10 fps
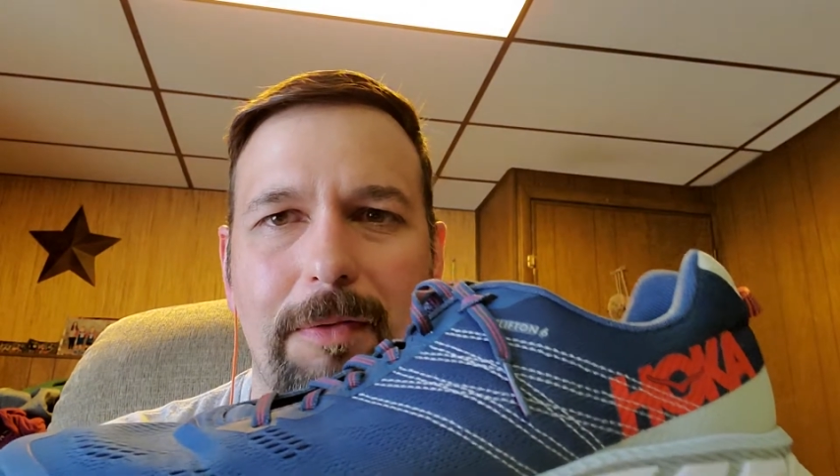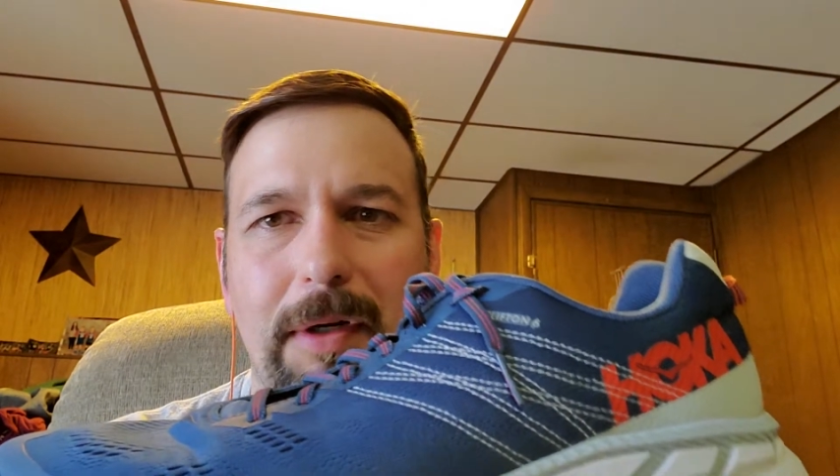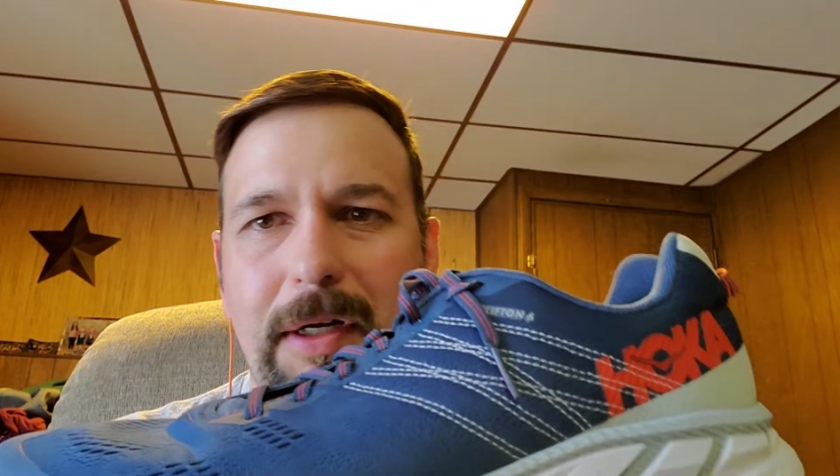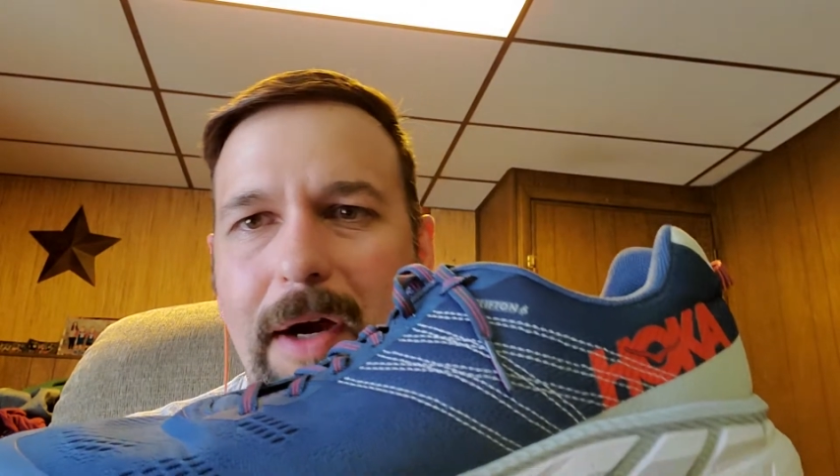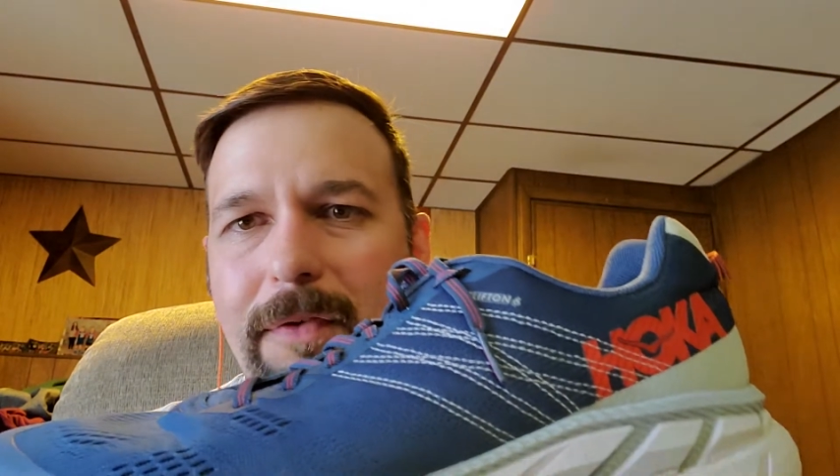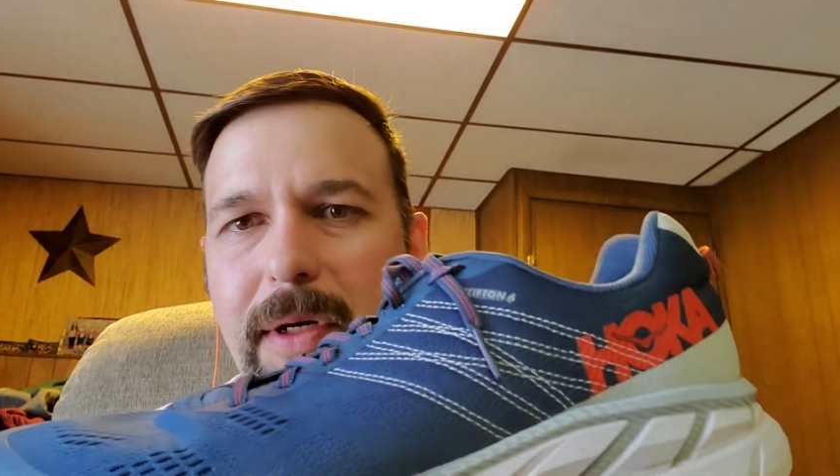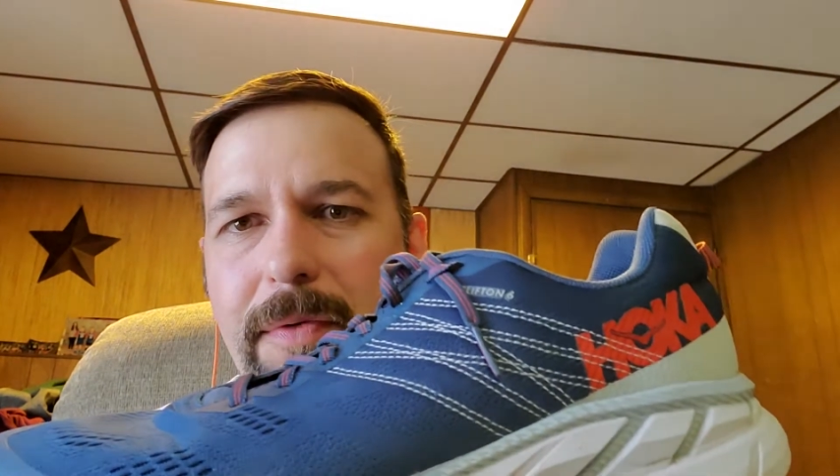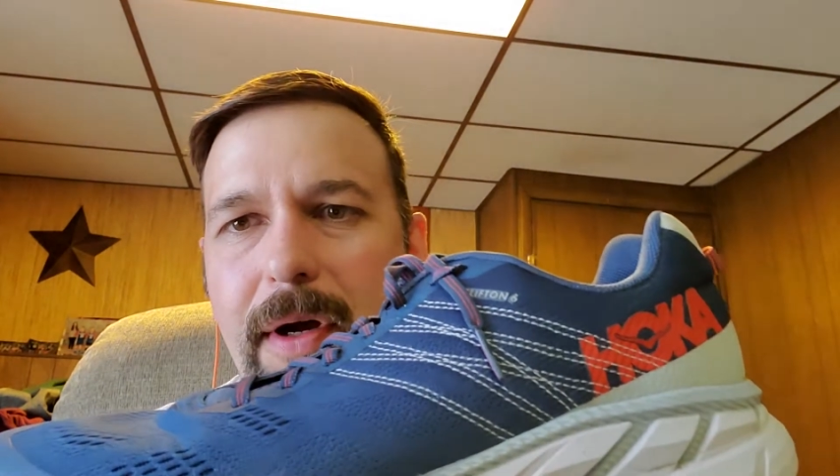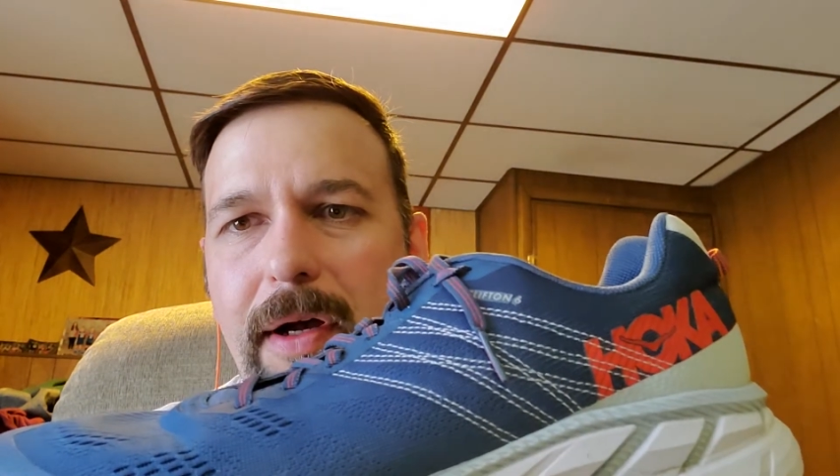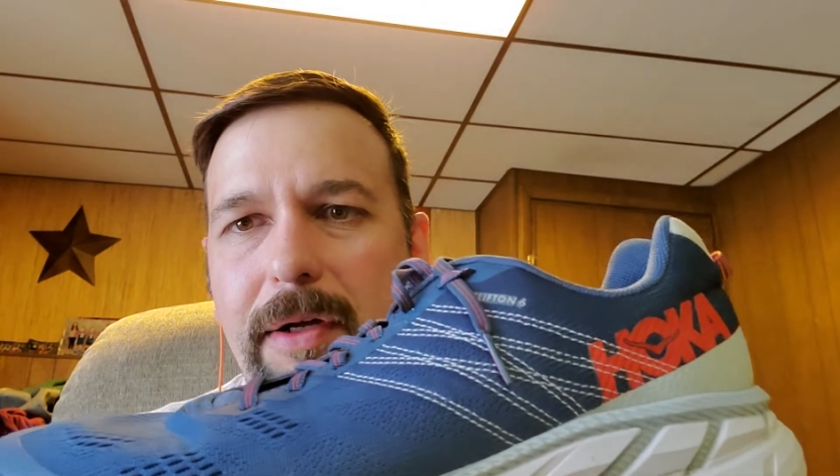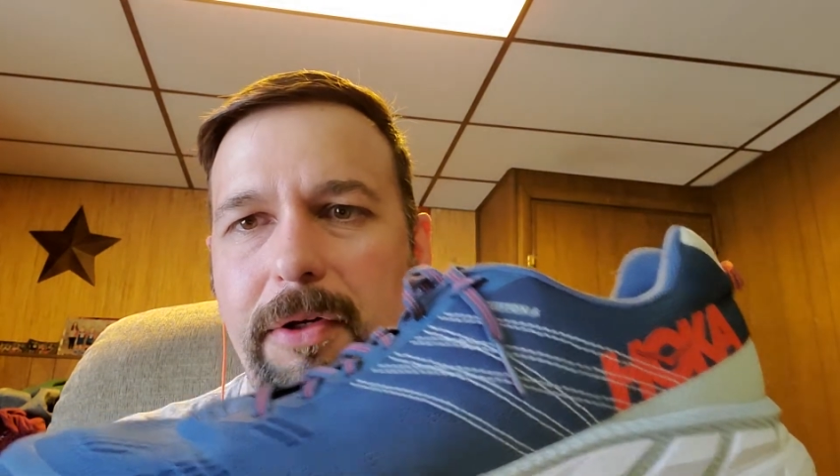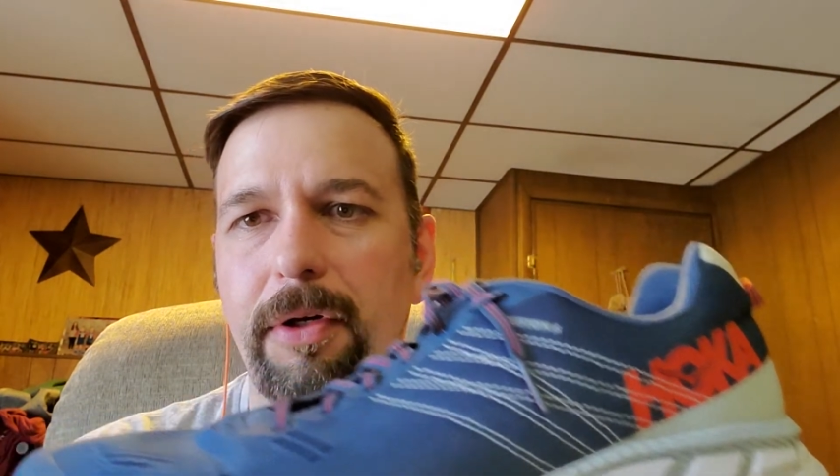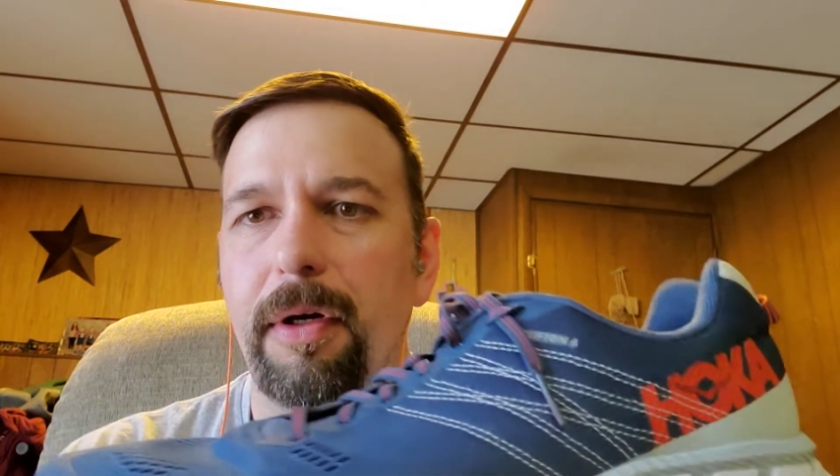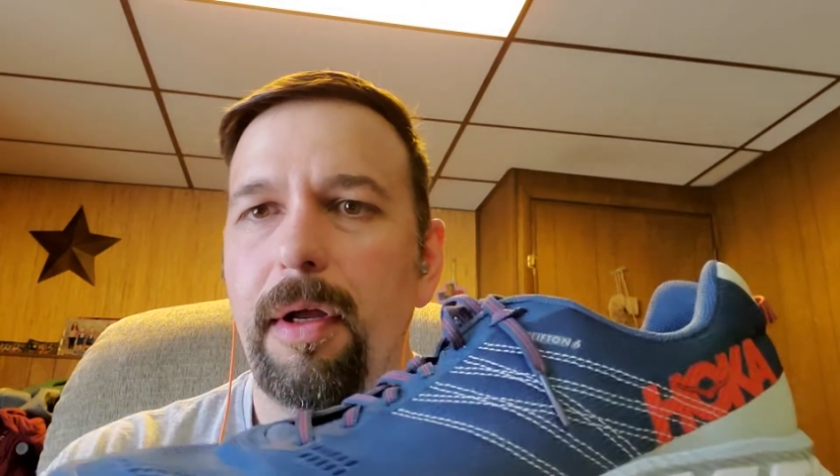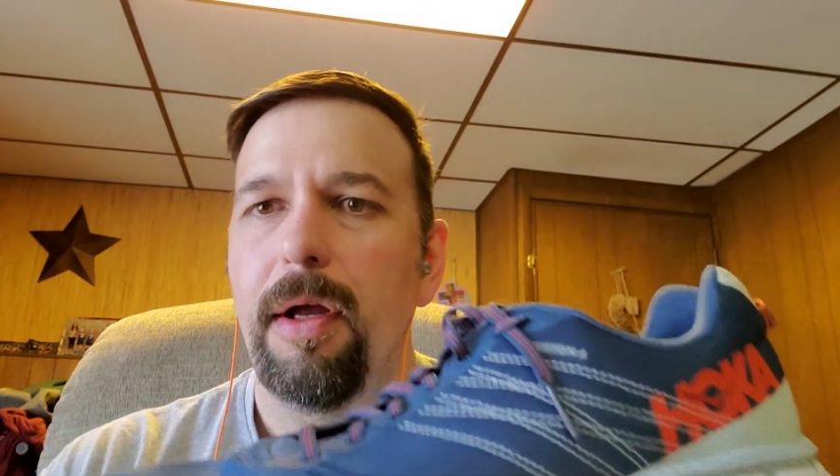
recovery run or